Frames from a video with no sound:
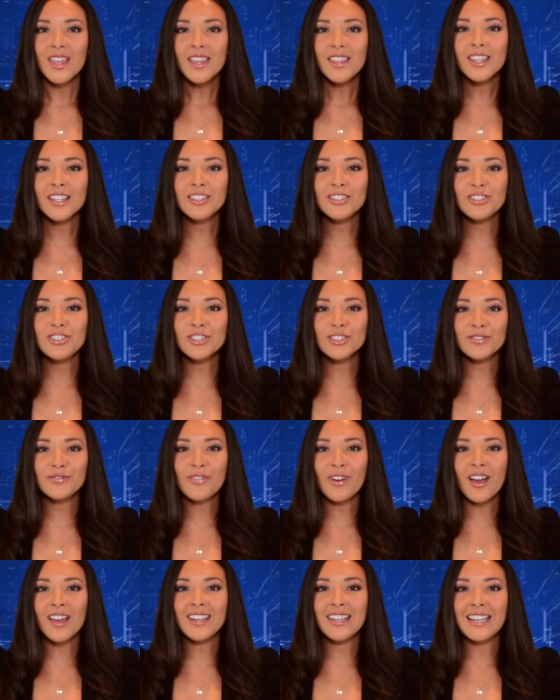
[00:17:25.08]
then just
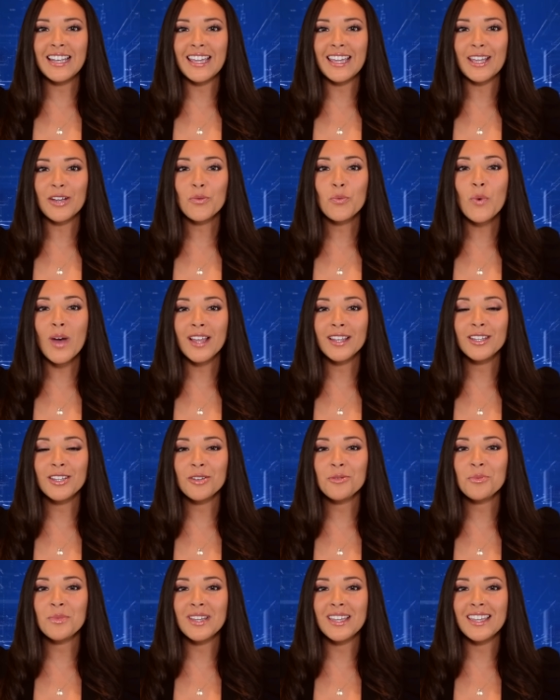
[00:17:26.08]
finally when
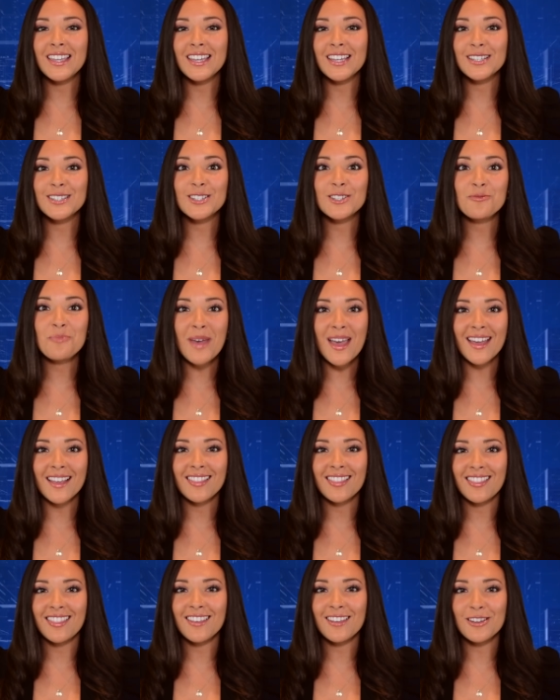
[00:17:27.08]
can we
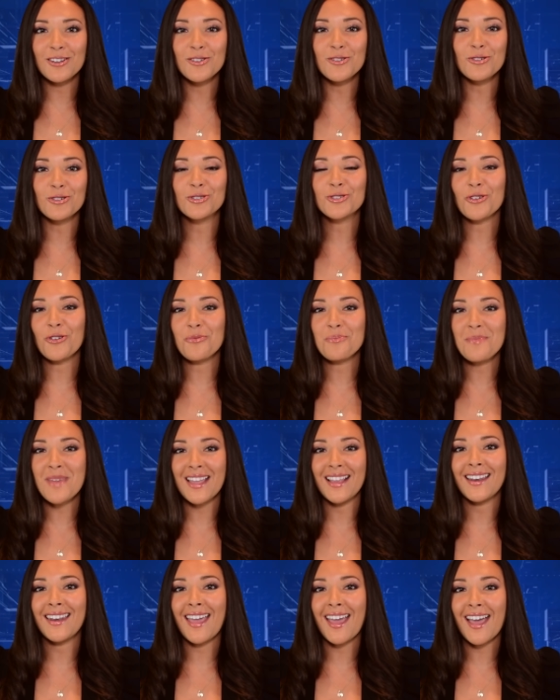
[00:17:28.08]
expect the launch of
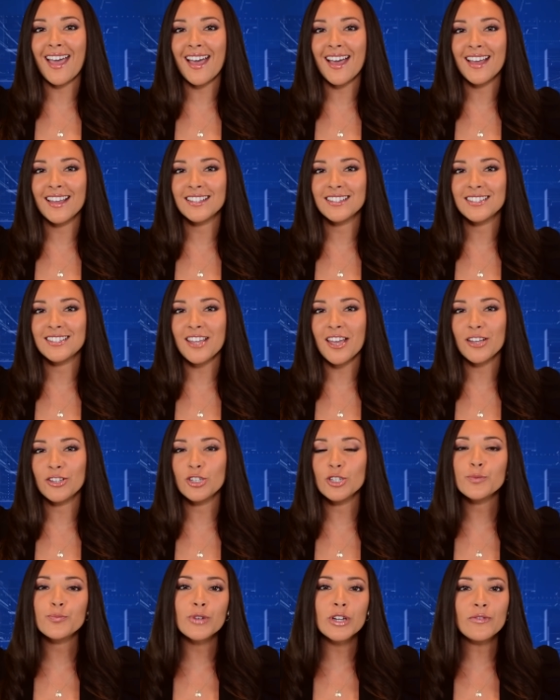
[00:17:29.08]
mainnet and uh,
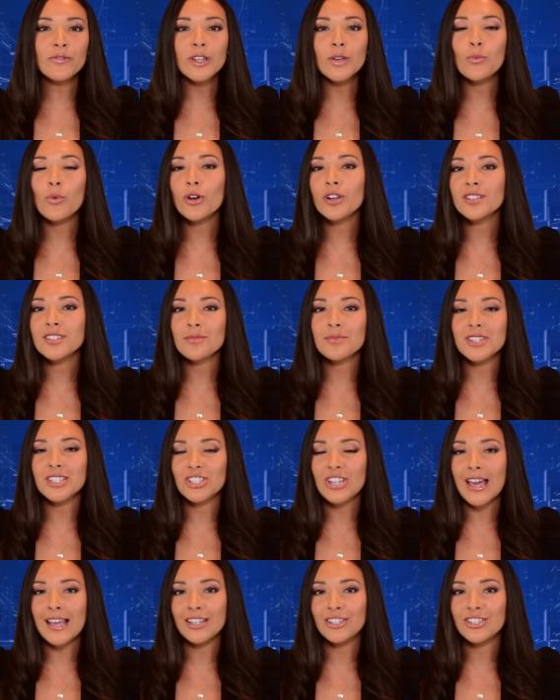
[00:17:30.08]
just briefly what are some of
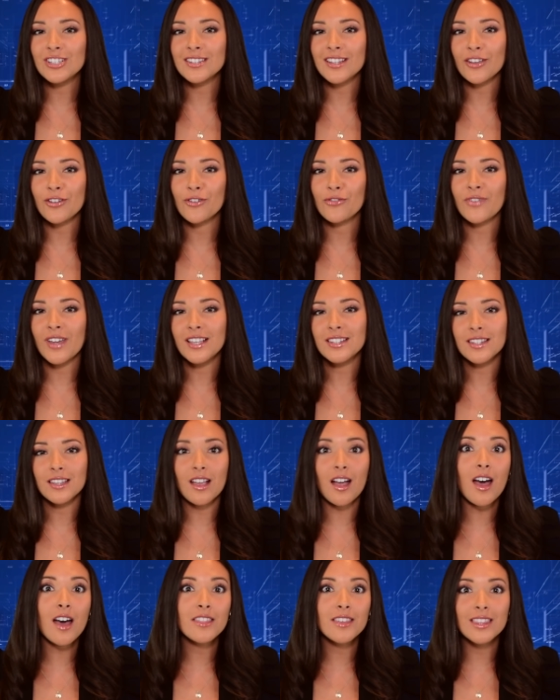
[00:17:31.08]
the challenges that you're
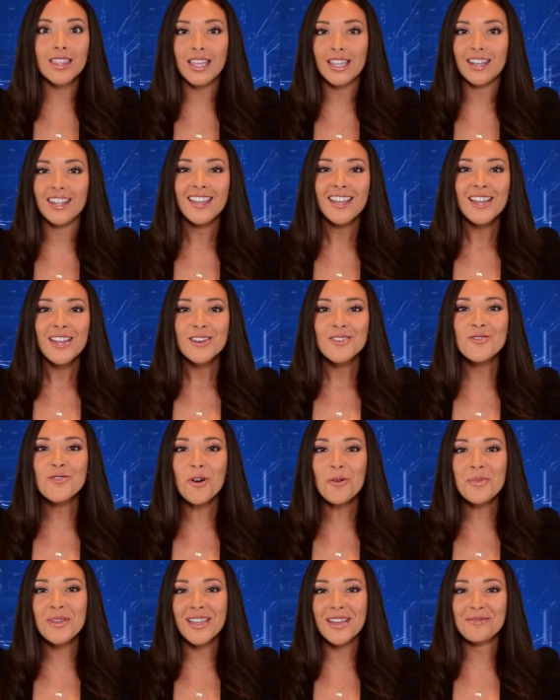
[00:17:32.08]
facing other than
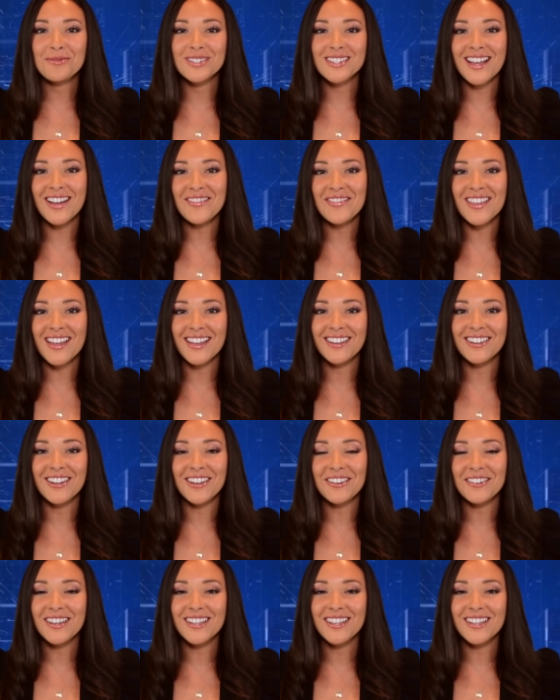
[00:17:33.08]
not being able to have that you know